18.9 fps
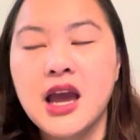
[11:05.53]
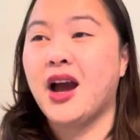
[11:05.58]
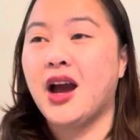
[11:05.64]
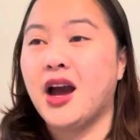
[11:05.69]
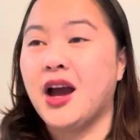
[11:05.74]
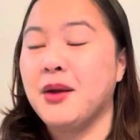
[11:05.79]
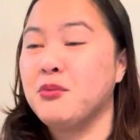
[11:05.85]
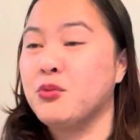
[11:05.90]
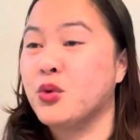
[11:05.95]

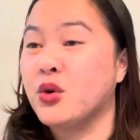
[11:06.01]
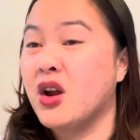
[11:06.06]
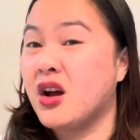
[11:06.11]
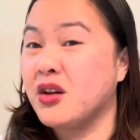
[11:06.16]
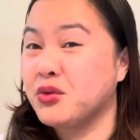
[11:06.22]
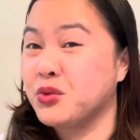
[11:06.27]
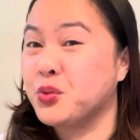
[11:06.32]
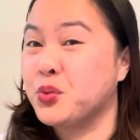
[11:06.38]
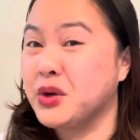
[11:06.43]
I'm
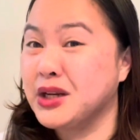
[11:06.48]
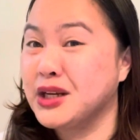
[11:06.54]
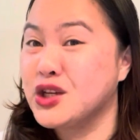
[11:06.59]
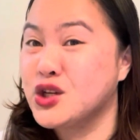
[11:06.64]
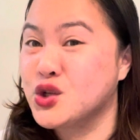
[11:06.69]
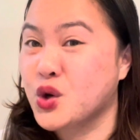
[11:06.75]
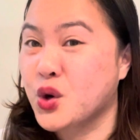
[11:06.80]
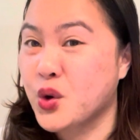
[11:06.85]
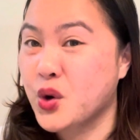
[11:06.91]
not really
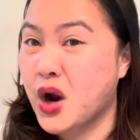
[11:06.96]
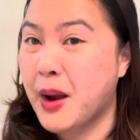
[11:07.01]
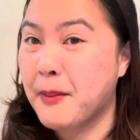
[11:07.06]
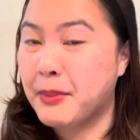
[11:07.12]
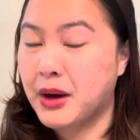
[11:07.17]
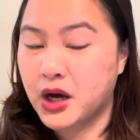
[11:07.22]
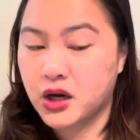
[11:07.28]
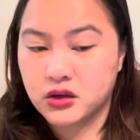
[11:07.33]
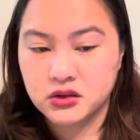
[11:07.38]
sure
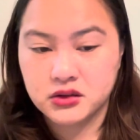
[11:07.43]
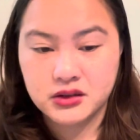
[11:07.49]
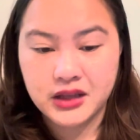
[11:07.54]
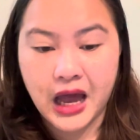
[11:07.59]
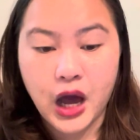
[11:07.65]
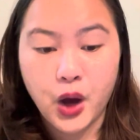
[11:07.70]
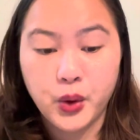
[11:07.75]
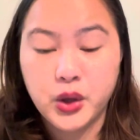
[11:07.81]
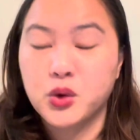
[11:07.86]
about
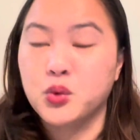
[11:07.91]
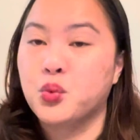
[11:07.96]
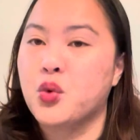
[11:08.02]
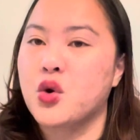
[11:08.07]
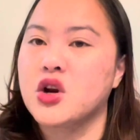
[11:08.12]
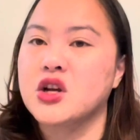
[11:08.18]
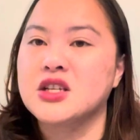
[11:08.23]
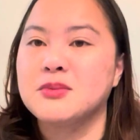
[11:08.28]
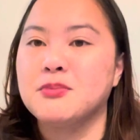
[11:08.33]
how it
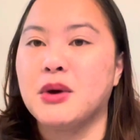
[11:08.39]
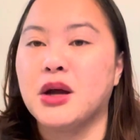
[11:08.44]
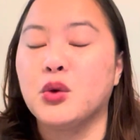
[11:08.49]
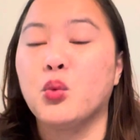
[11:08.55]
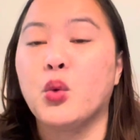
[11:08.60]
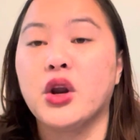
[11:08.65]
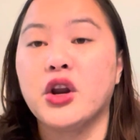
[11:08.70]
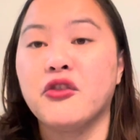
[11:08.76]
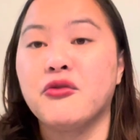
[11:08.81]
works, but
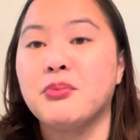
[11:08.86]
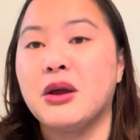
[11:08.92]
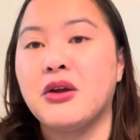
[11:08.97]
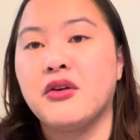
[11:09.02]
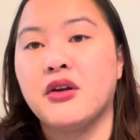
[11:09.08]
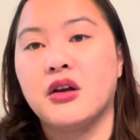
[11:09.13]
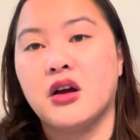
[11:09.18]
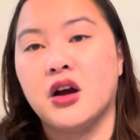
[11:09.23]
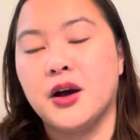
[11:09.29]
one of
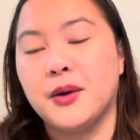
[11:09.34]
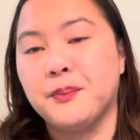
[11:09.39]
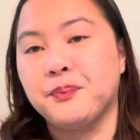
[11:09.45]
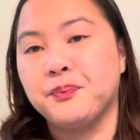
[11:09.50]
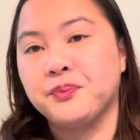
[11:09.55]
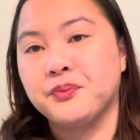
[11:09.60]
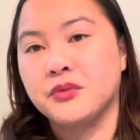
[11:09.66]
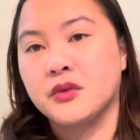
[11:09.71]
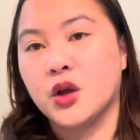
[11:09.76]
my
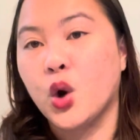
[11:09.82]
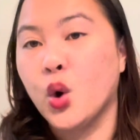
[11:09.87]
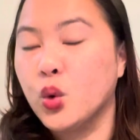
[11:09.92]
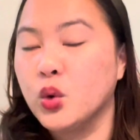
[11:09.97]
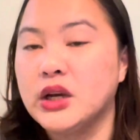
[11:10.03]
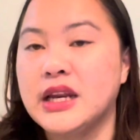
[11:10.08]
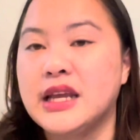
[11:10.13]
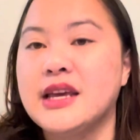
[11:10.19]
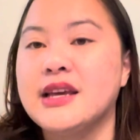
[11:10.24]

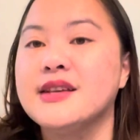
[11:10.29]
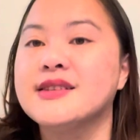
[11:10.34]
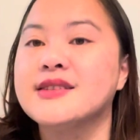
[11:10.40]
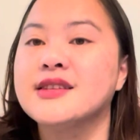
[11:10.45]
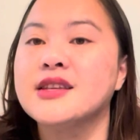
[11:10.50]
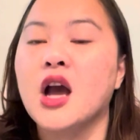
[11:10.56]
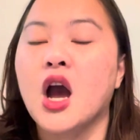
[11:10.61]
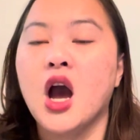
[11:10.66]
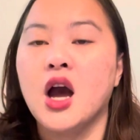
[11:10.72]
colleagues